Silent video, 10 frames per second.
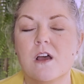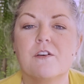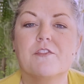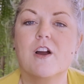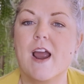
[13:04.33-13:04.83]

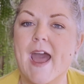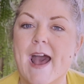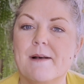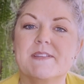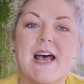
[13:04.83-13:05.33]
For our
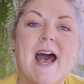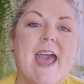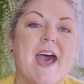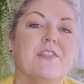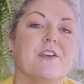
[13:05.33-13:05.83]
apps, I
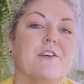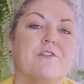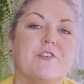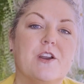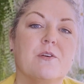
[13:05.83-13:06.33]
had the
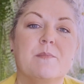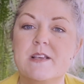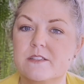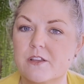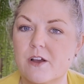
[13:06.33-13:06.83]
Fritto
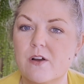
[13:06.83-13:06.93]
Misto